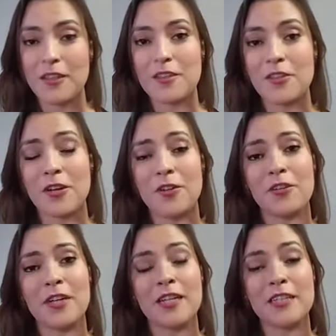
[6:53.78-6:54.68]
There are other
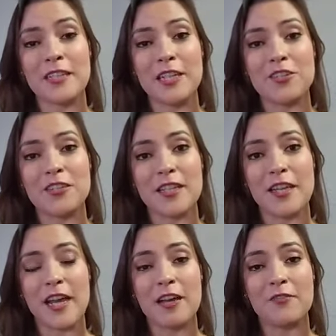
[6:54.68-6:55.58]
organizations that
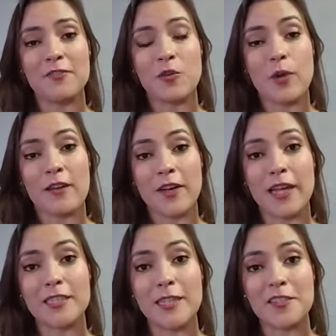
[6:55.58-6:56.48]
have a Wi-Fi
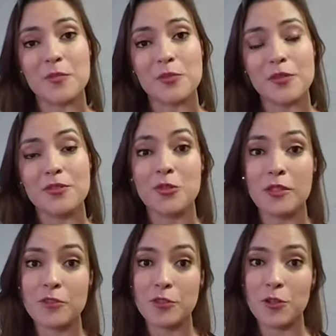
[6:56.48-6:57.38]
accessible. So
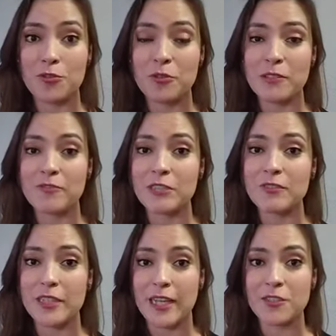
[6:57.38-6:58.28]
if you go to our
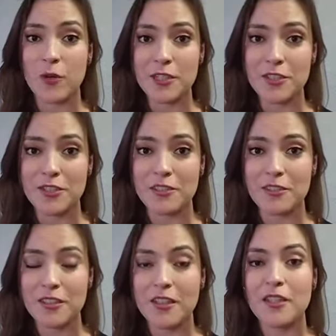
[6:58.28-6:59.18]
frequently asked questions,
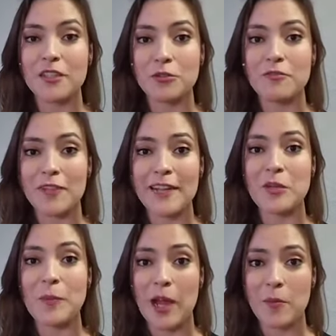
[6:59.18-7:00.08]
you'll find
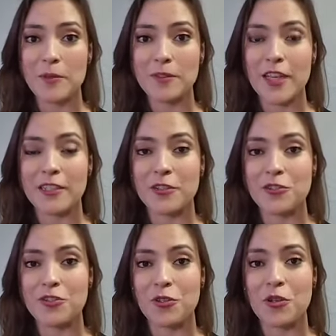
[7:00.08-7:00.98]
a map, and
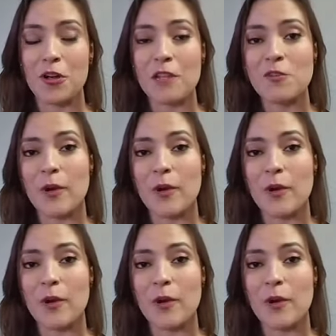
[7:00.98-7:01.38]
it'll show you all the